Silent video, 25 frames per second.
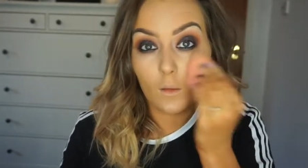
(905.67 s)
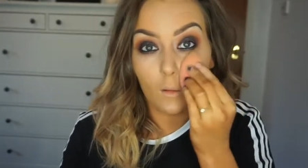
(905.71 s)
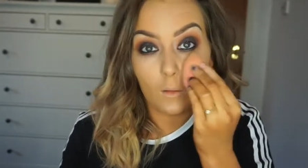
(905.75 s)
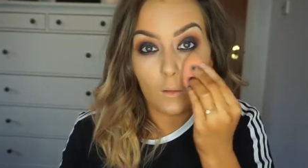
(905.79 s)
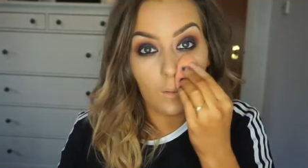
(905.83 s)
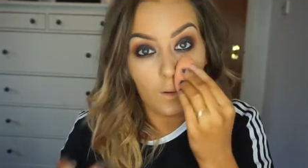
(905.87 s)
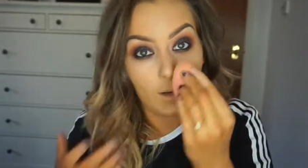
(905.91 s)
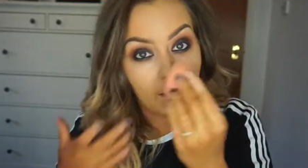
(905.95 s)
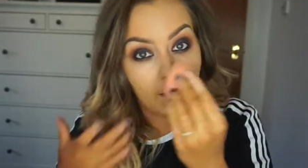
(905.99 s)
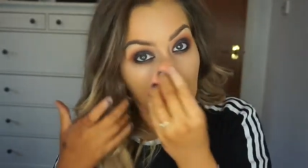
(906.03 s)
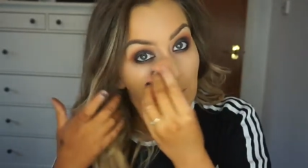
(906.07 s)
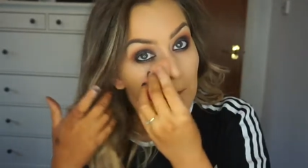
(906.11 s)

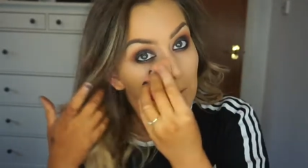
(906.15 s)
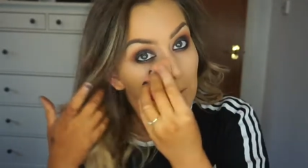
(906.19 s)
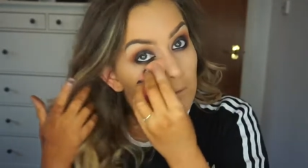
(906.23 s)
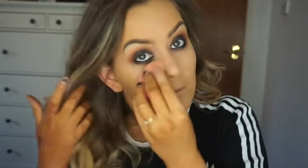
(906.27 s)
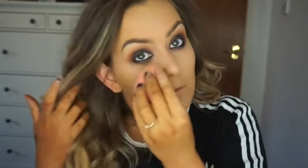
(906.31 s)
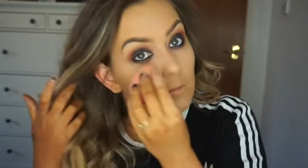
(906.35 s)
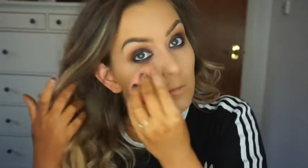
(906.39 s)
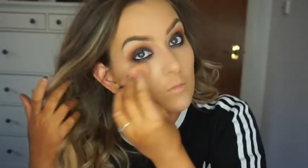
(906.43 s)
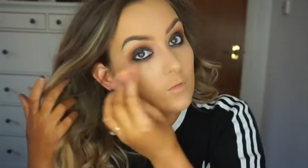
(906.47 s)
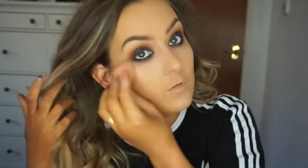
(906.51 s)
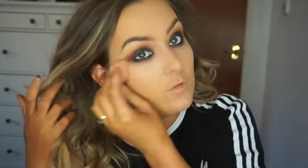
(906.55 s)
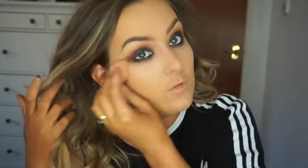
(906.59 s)
Okay,
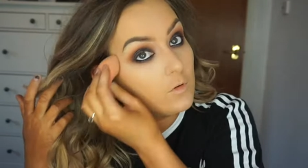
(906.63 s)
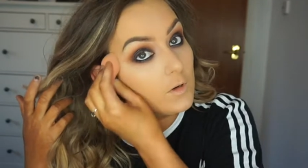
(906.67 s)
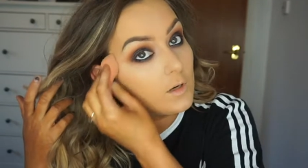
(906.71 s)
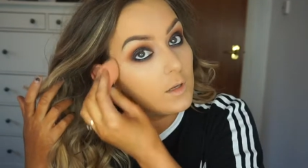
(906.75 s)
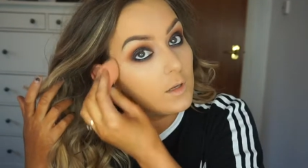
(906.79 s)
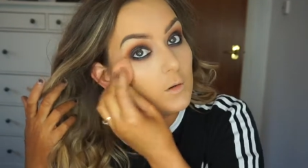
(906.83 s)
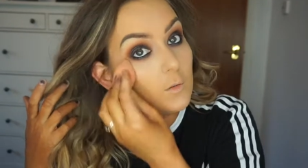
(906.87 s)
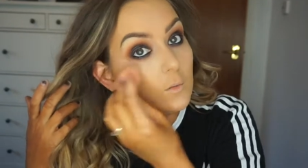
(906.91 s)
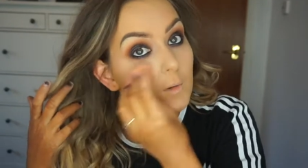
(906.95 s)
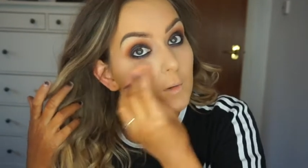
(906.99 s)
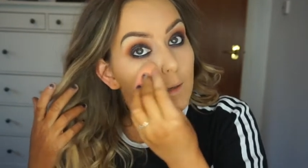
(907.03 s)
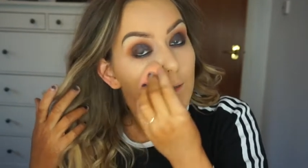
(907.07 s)
so before I
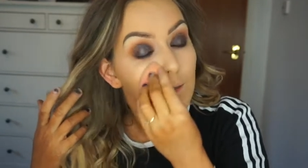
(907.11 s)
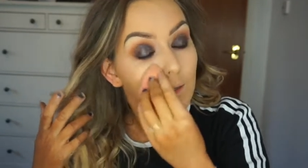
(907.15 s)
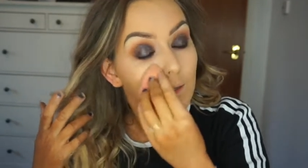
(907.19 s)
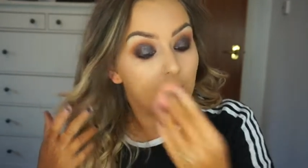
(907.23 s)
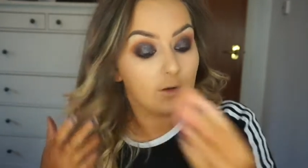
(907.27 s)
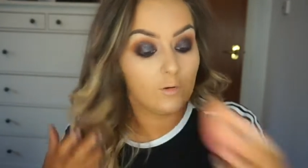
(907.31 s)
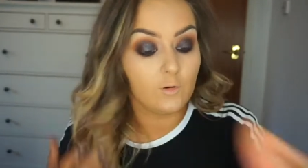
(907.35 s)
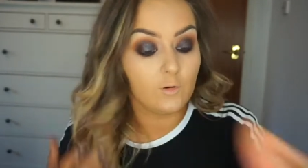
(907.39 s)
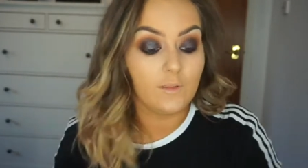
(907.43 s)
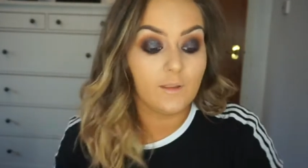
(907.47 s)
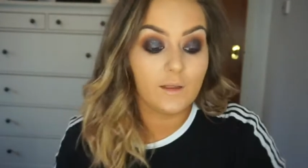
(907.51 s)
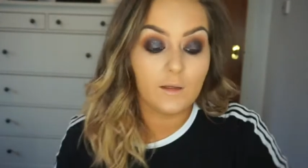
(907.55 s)
go in, I
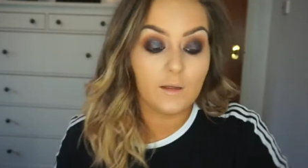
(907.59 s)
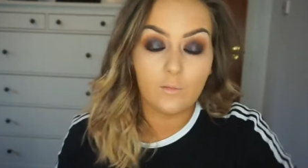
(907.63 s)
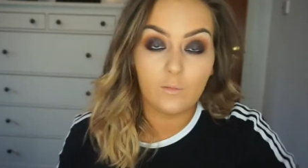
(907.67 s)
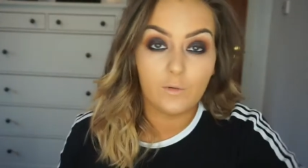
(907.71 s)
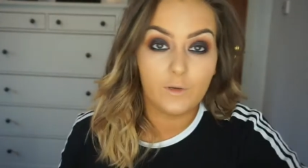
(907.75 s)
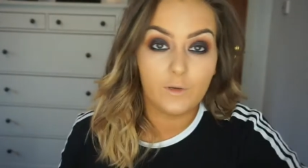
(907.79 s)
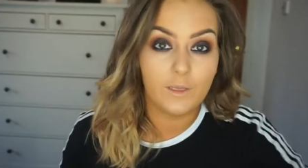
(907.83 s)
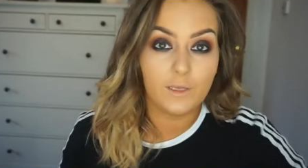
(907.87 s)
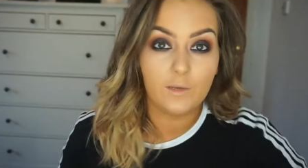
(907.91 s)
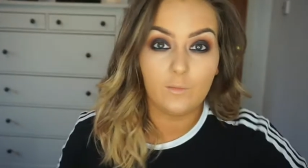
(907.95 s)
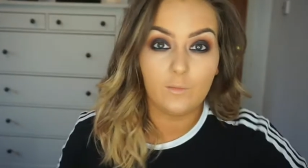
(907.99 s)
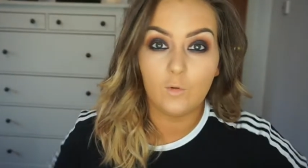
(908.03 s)
don't think I'm
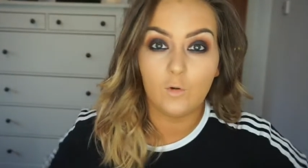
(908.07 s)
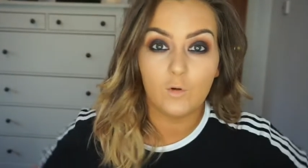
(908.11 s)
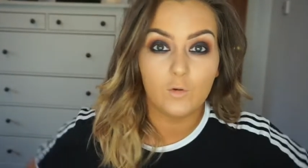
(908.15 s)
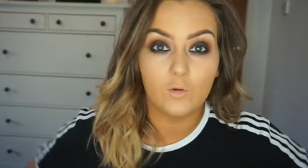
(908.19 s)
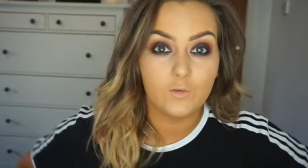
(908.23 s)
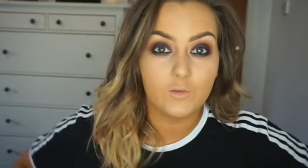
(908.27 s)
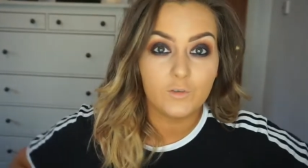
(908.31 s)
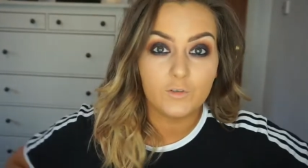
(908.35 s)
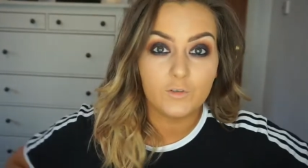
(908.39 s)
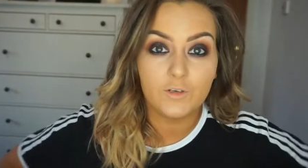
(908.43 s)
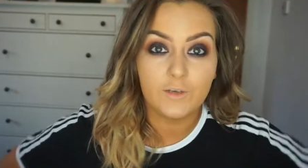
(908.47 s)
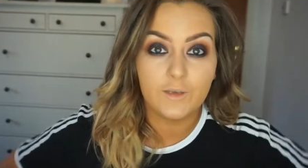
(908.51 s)
going to cream
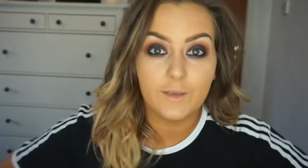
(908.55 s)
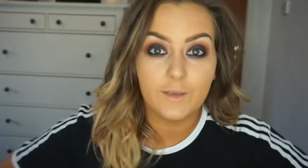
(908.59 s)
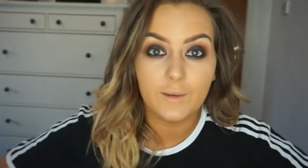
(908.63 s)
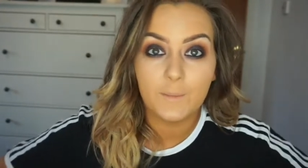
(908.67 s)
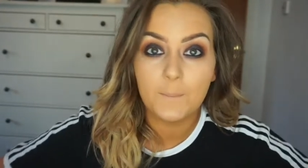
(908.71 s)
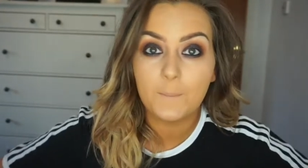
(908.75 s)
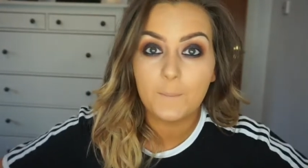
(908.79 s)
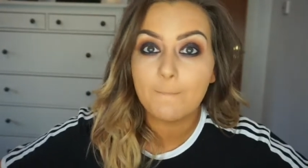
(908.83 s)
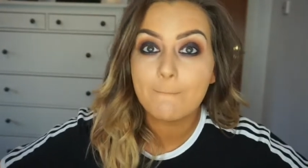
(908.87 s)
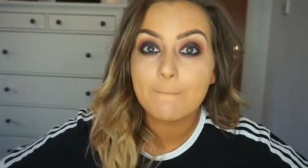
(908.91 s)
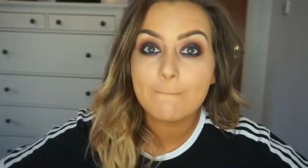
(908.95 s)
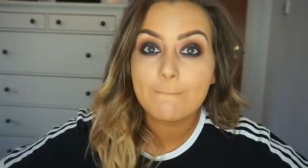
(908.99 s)
contour today.